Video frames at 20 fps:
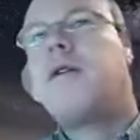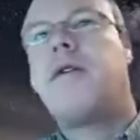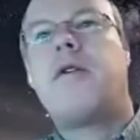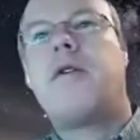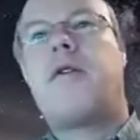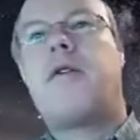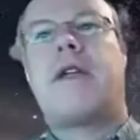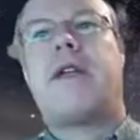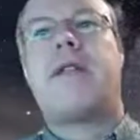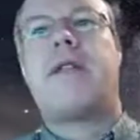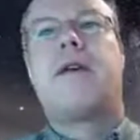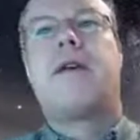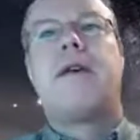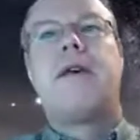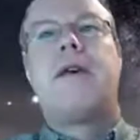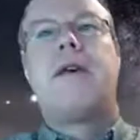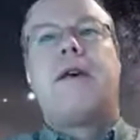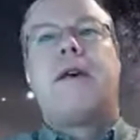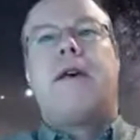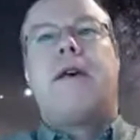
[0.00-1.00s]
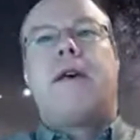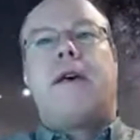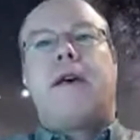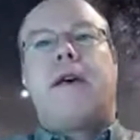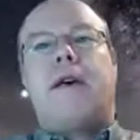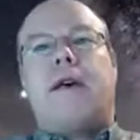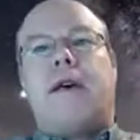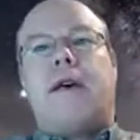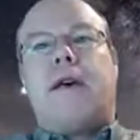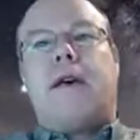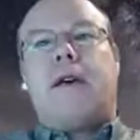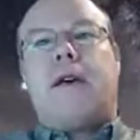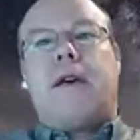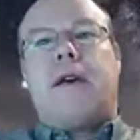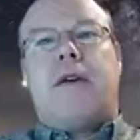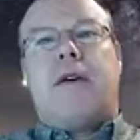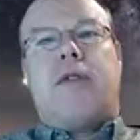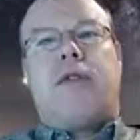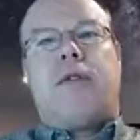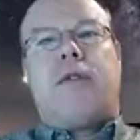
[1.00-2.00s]
All right.
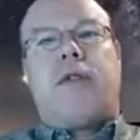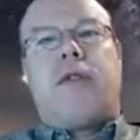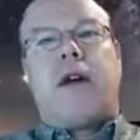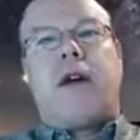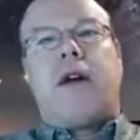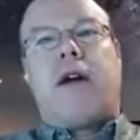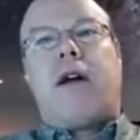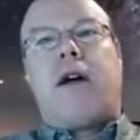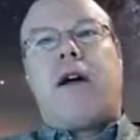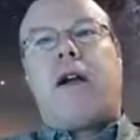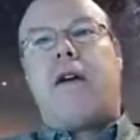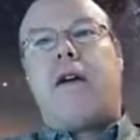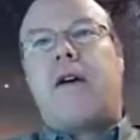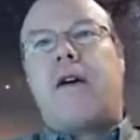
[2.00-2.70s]
So there are